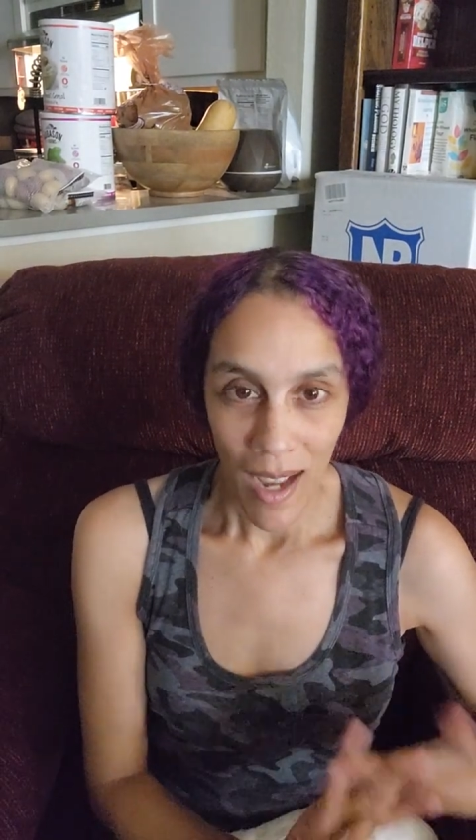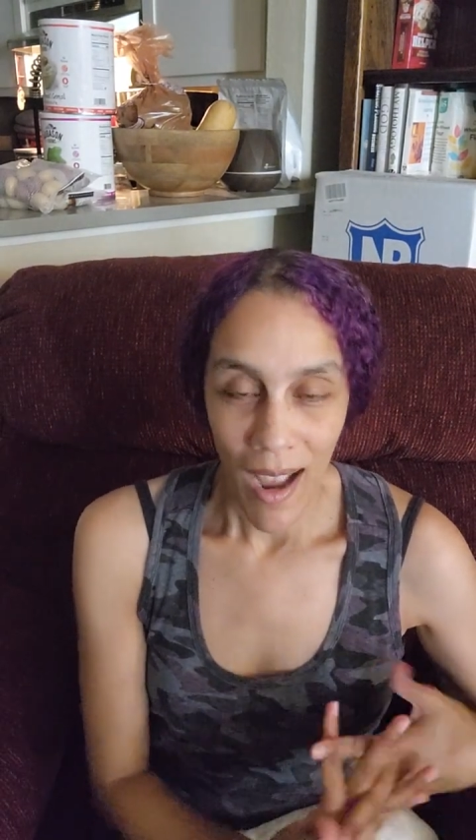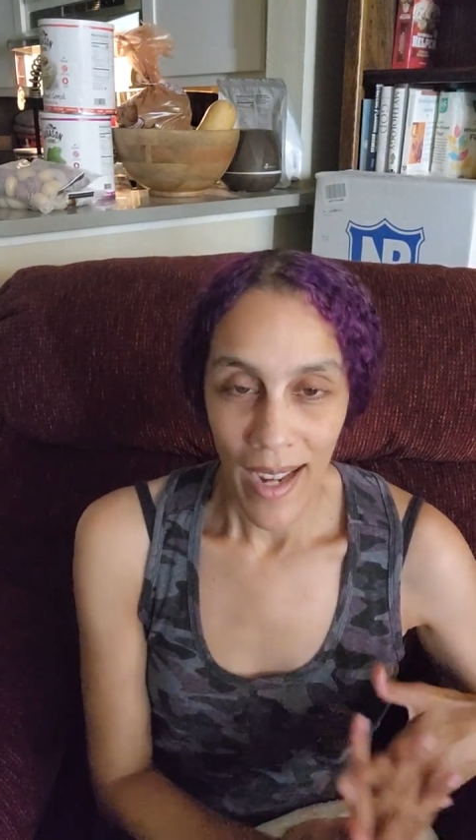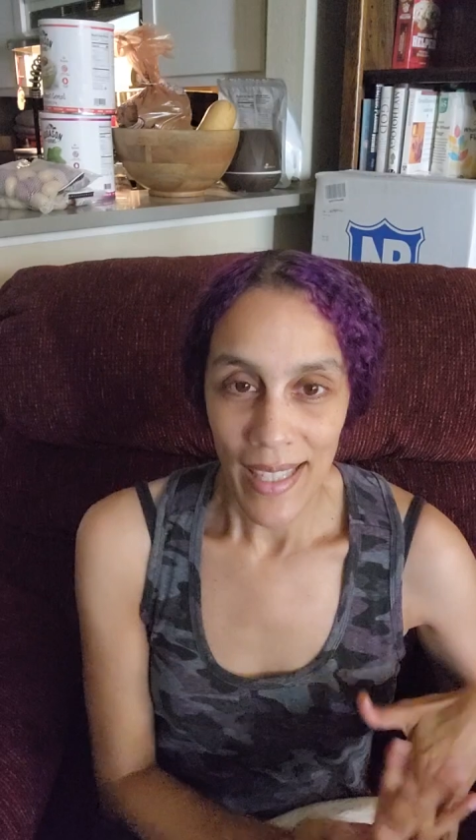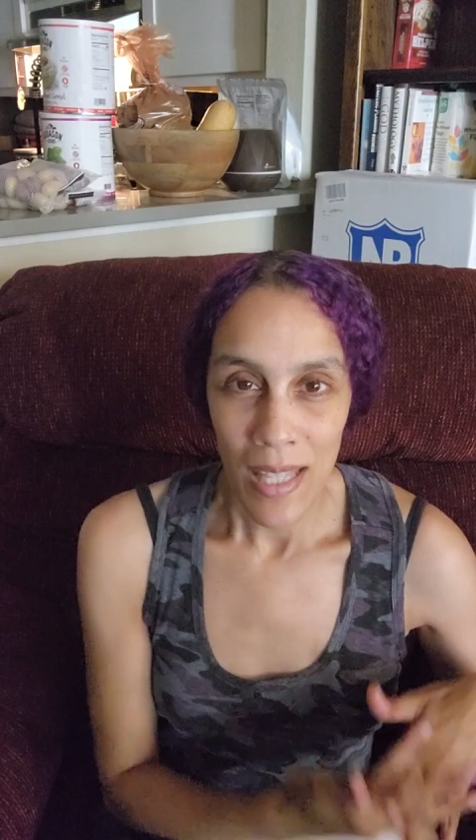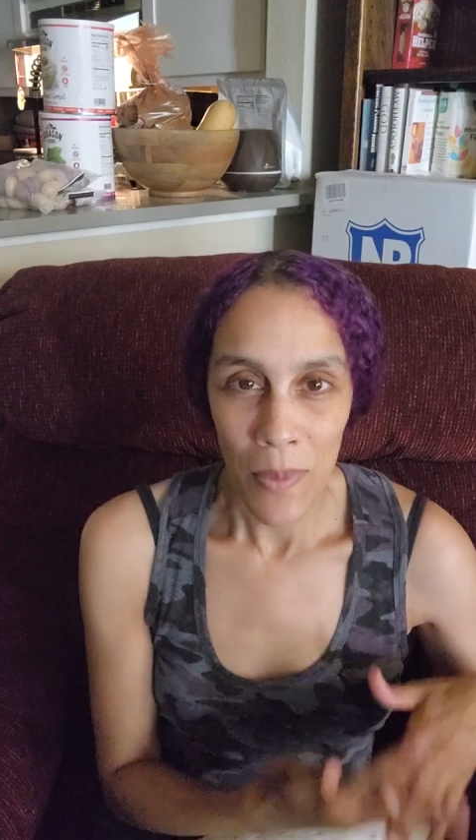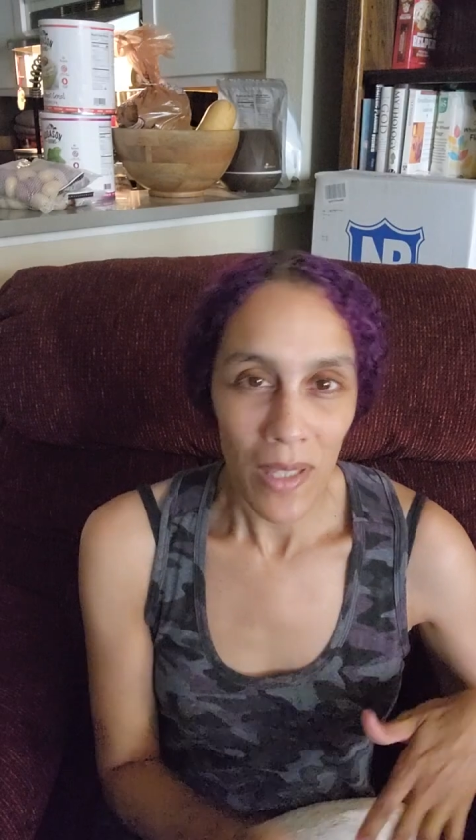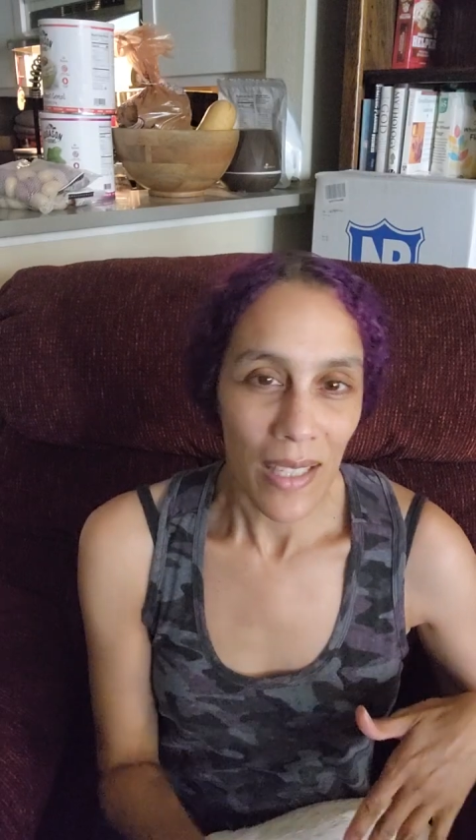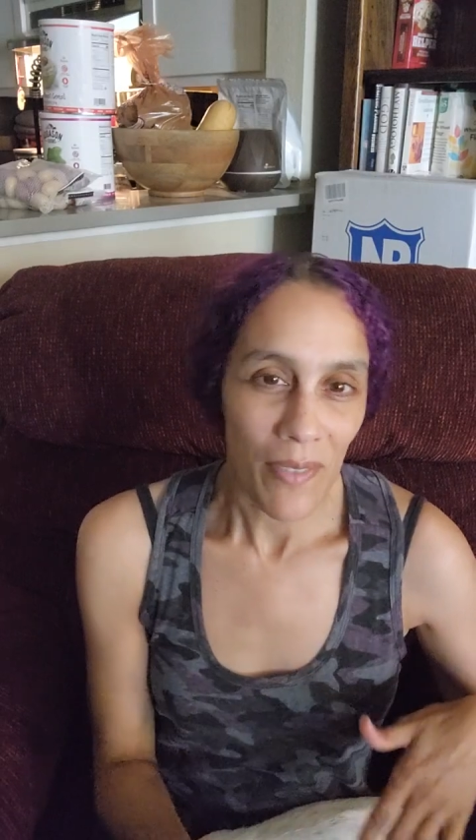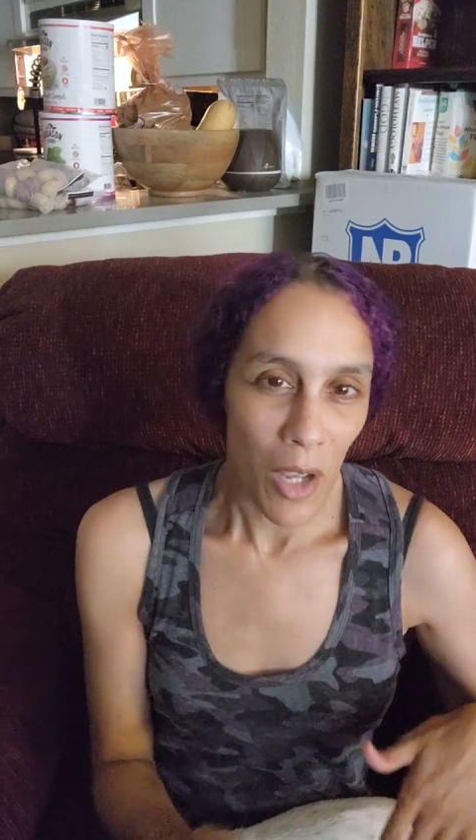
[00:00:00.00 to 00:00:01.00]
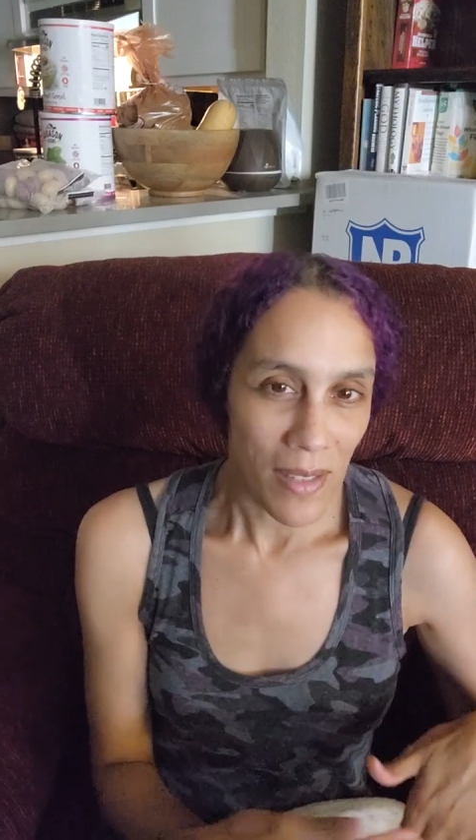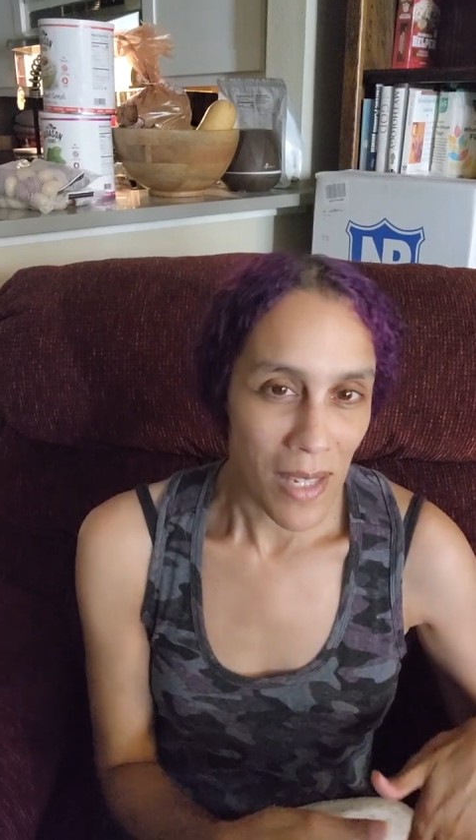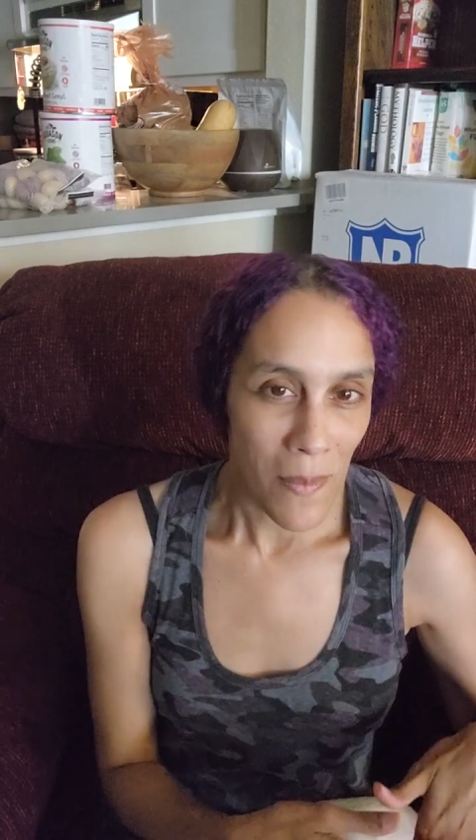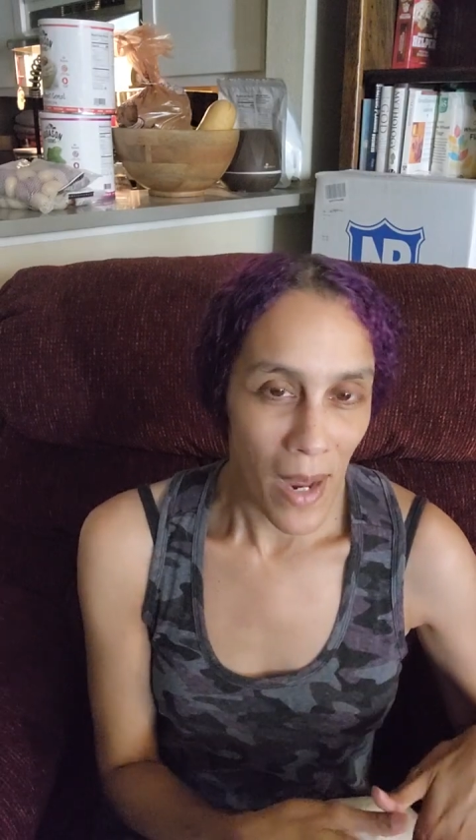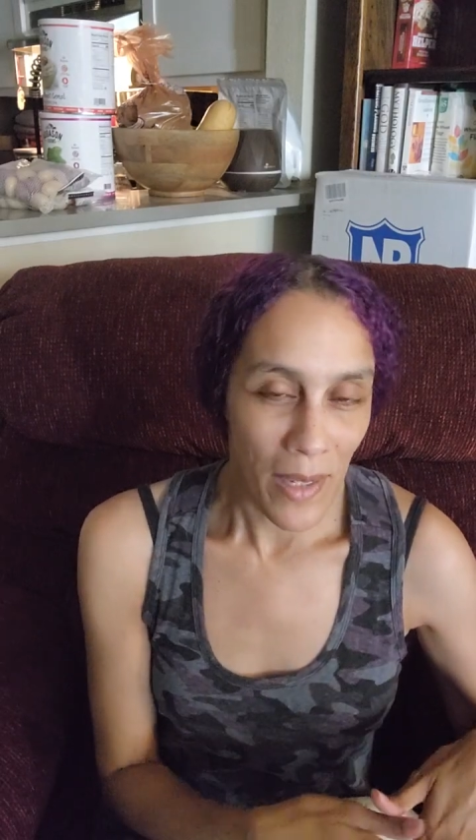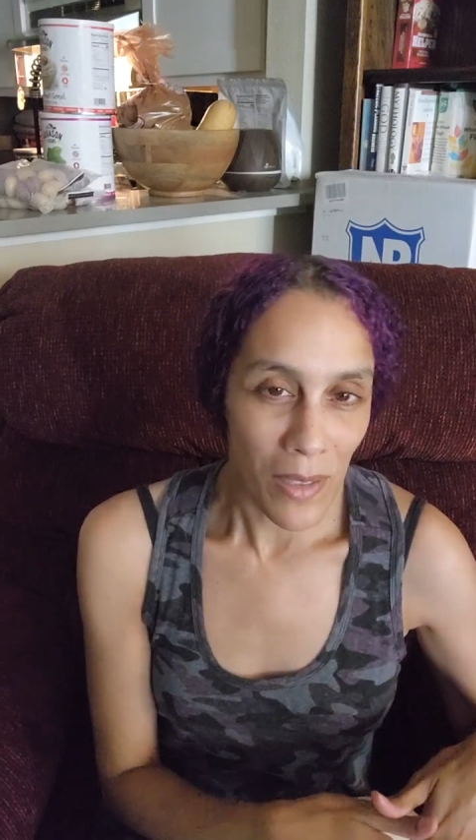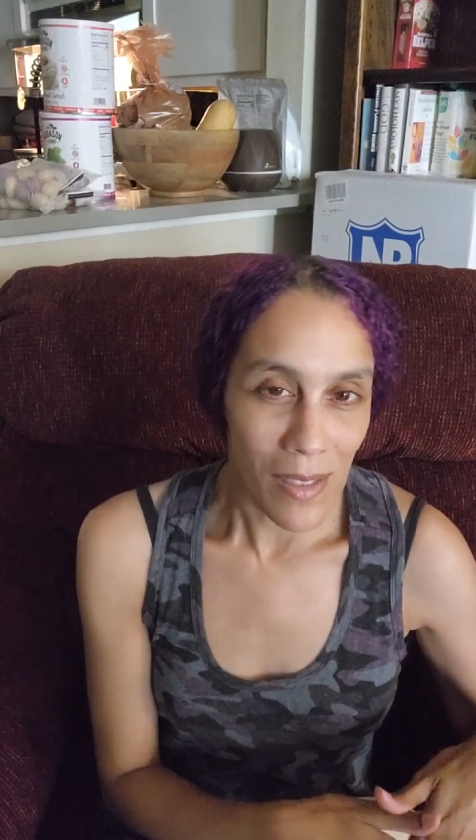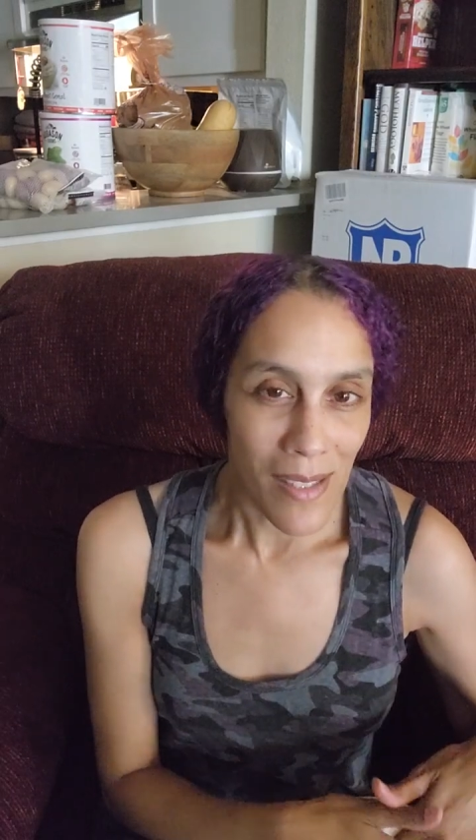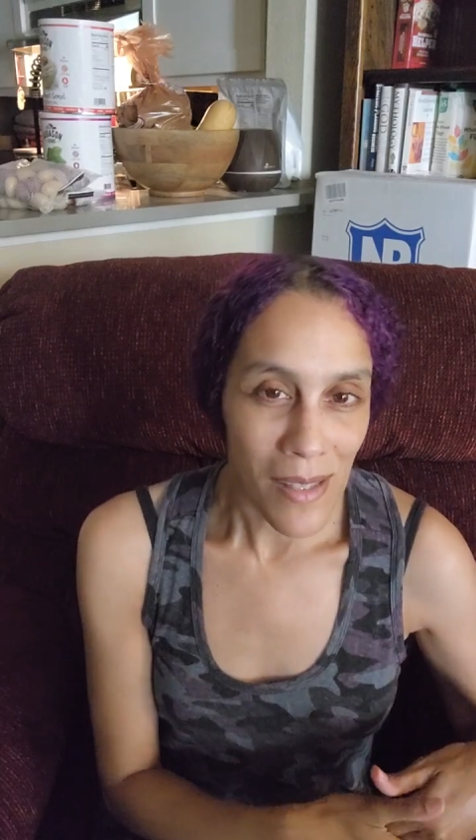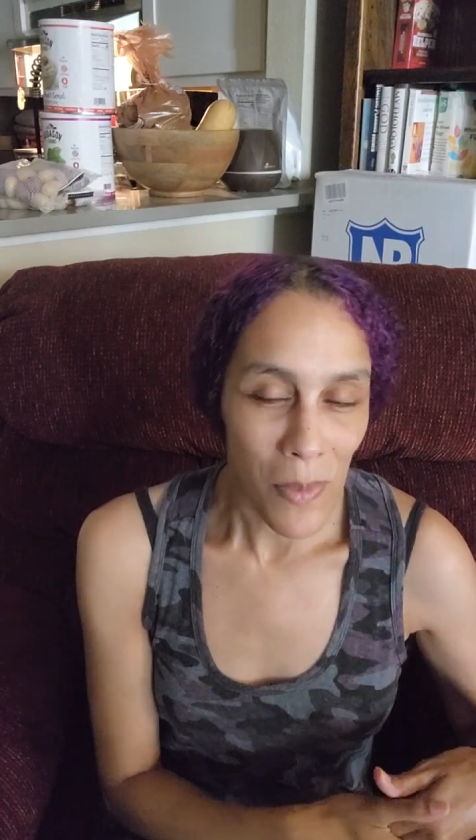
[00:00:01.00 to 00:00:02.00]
I typically have gone to Michael's